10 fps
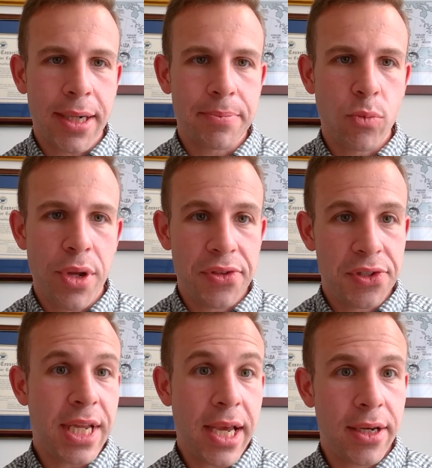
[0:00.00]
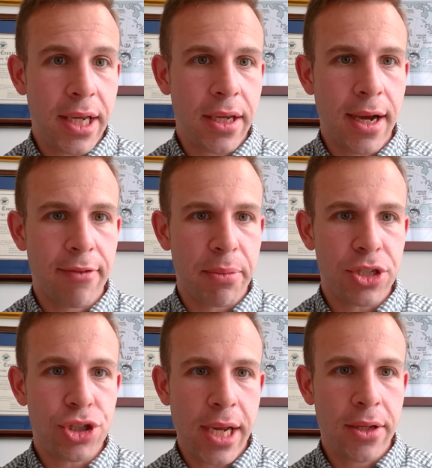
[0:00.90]
withstanding government
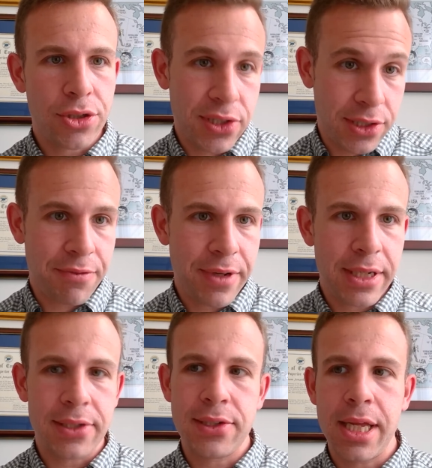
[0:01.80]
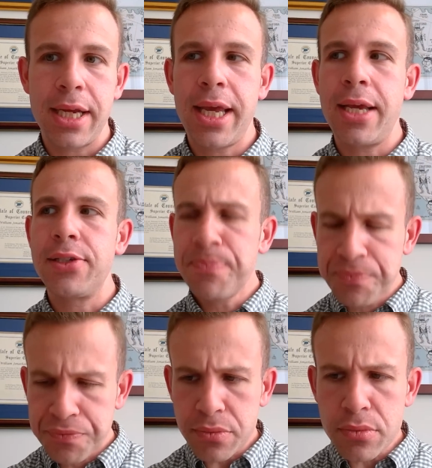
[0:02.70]
challenges, defendants in that case,
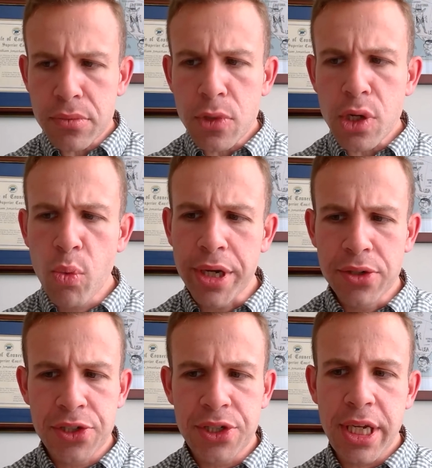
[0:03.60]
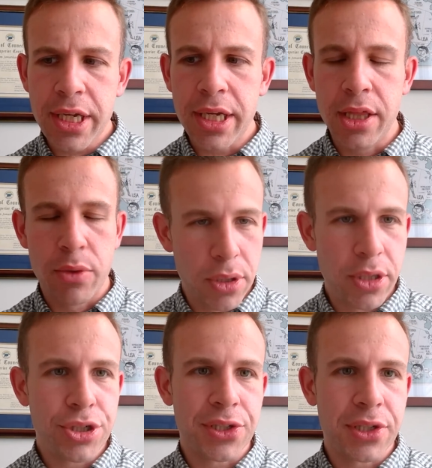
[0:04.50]
what you're seeing in the
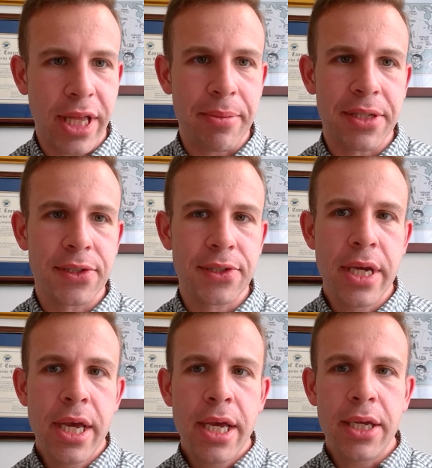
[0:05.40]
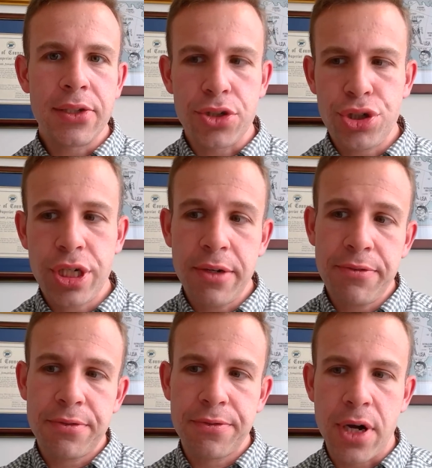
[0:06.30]
religious claimants is a
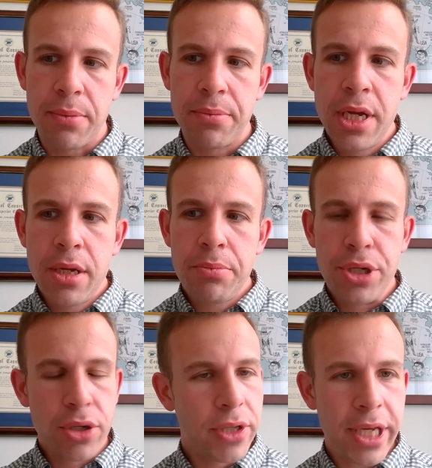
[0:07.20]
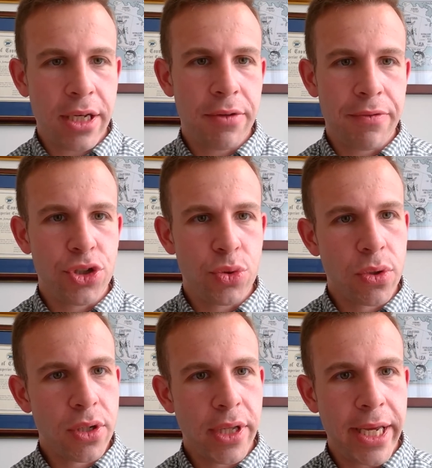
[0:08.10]
shift from purely
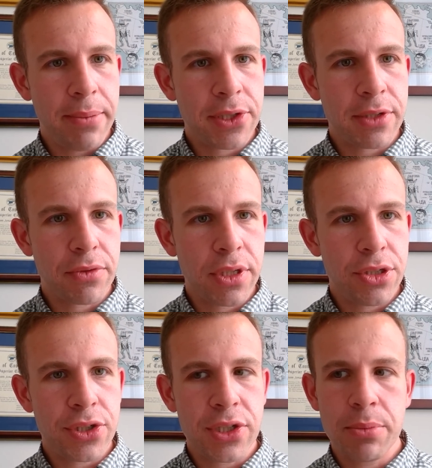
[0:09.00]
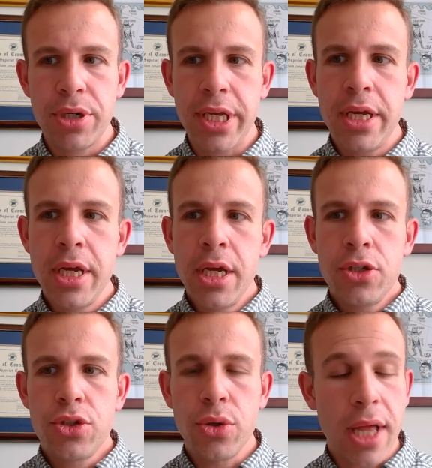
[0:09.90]
individual claims of religious liberty
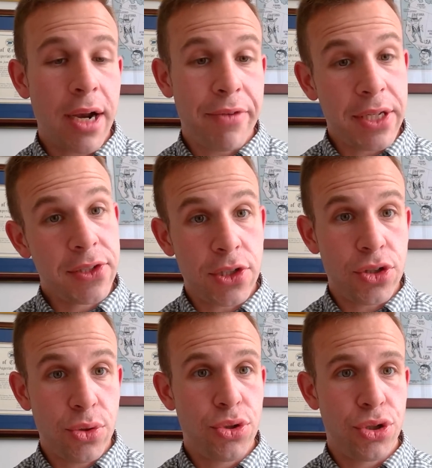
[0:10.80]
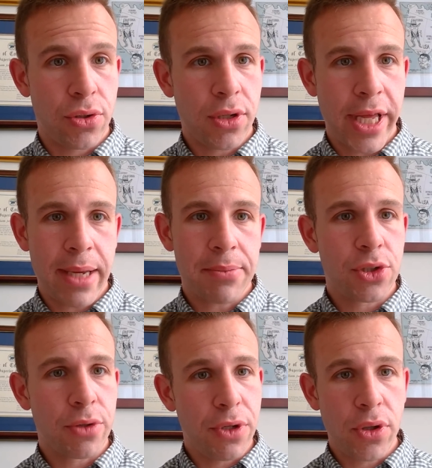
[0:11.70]
to a lot of institutional claims. So
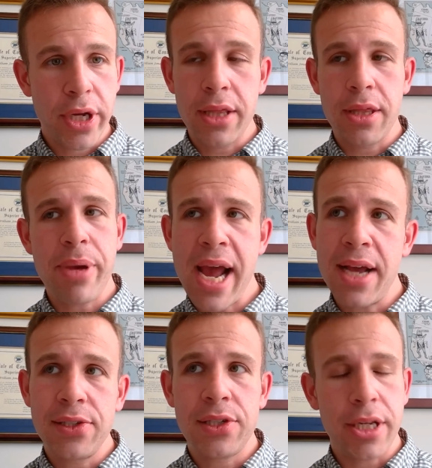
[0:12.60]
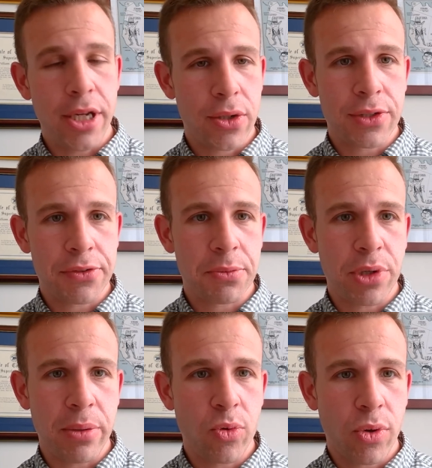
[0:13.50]
if you look at the past 10 years of
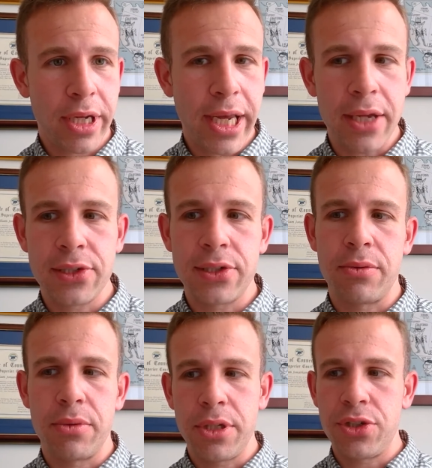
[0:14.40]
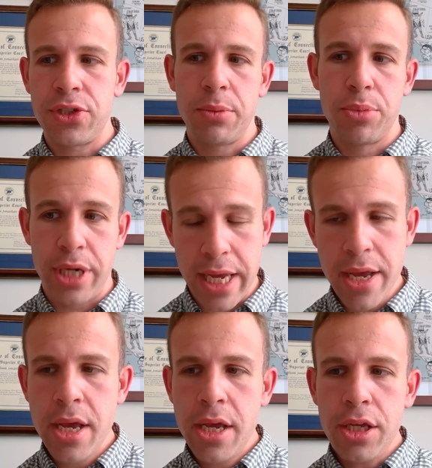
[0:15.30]
Supreme Court cases on religious liberty,
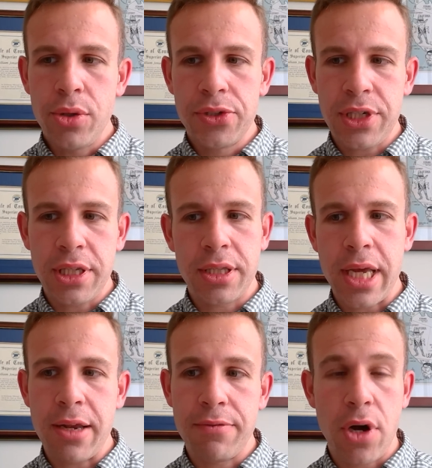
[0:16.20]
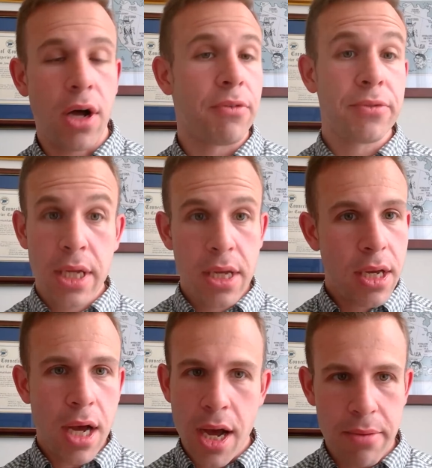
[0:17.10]
you'll see that they involve
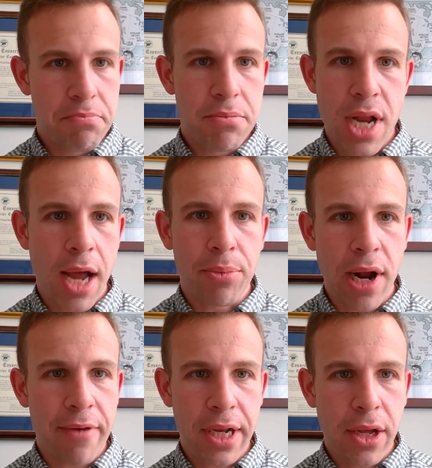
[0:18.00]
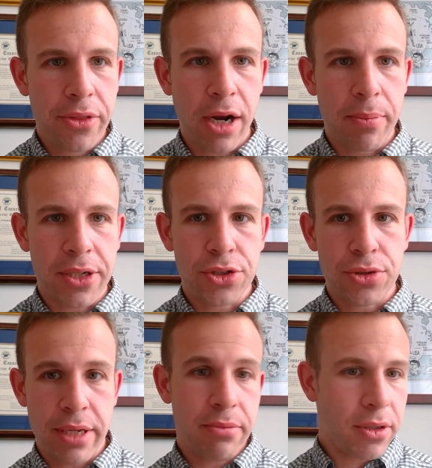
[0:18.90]
a nonprofit healthcare
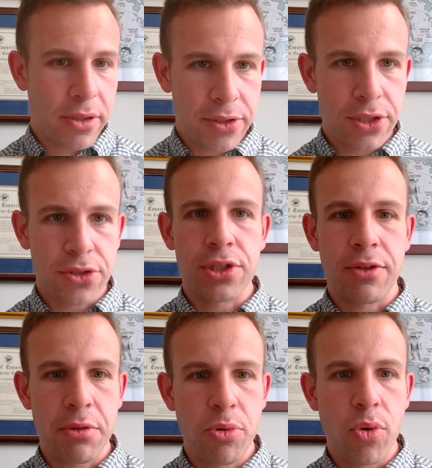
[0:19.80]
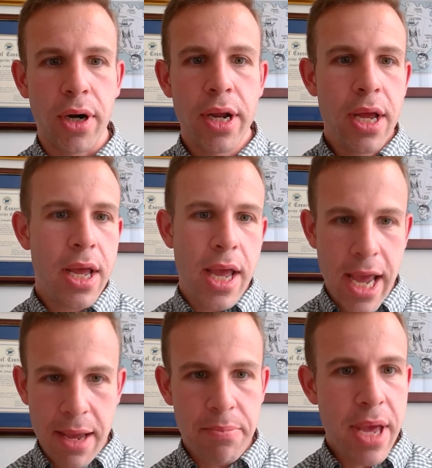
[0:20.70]
ministry, the Little Sisters of the Poor,
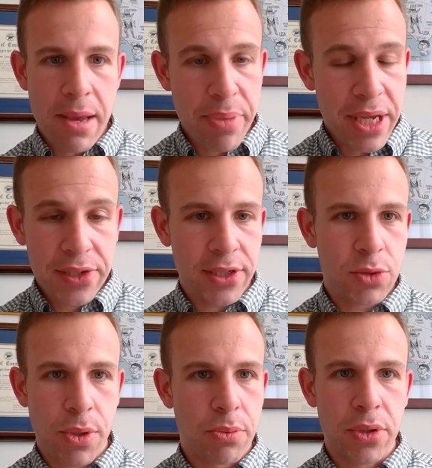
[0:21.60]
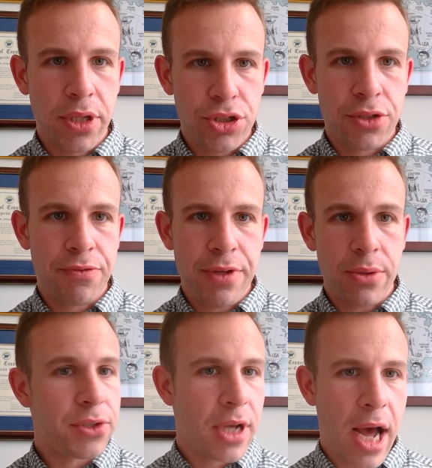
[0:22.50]
a business with religious
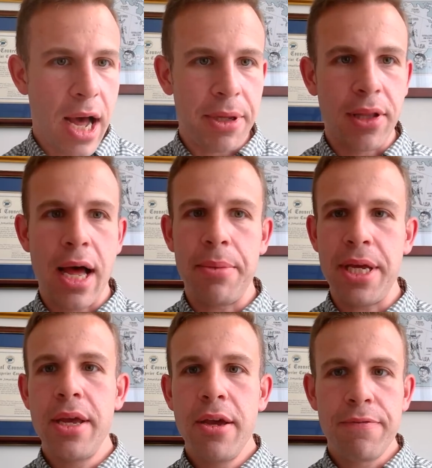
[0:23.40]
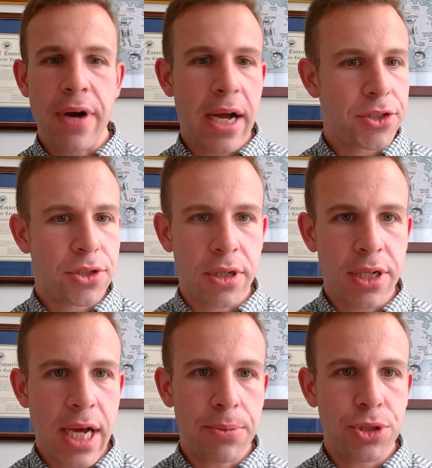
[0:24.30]
views, Hobby Lobby, foster and
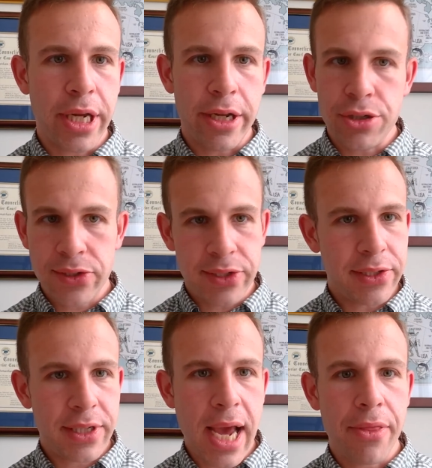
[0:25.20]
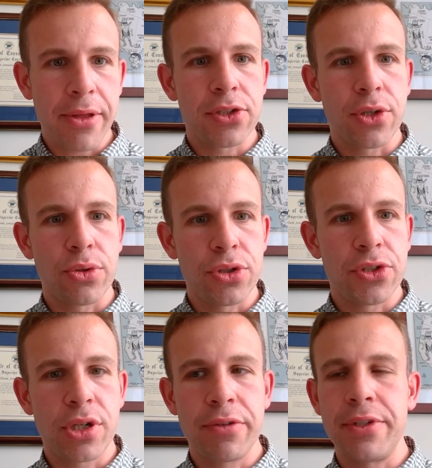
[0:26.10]
adoption agencies, Catholic Social
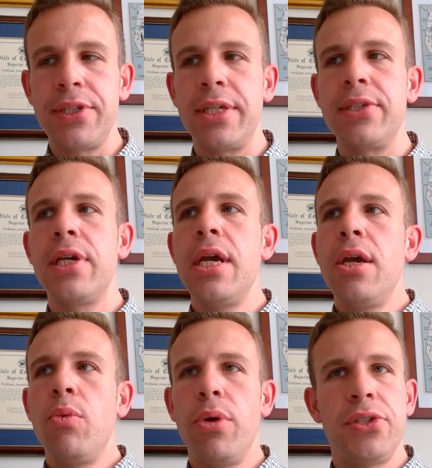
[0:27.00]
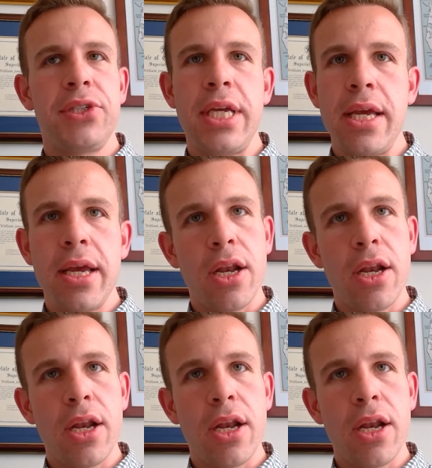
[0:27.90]
Services. We'll see in